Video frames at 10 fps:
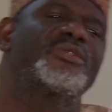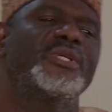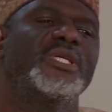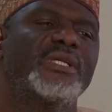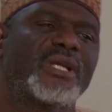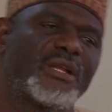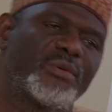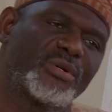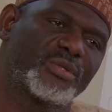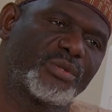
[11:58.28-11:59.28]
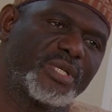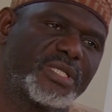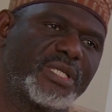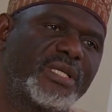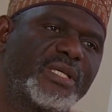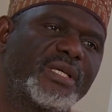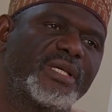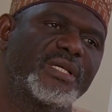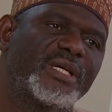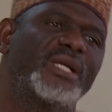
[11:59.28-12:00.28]
to the relevant authority,
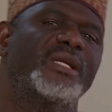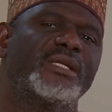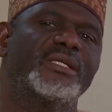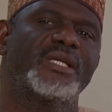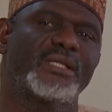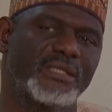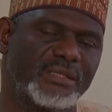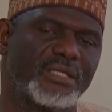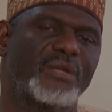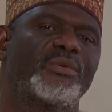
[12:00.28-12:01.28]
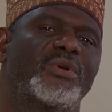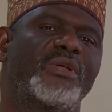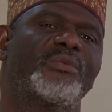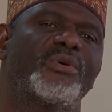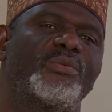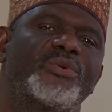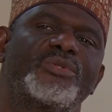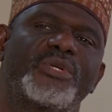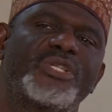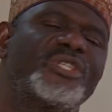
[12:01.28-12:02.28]
and then the relevant
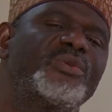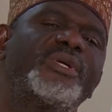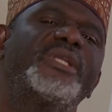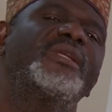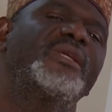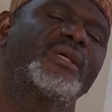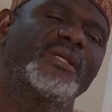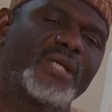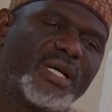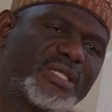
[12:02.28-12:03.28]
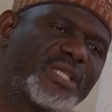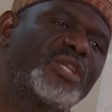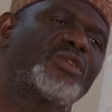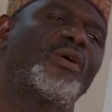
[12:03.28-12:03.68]
authority will take it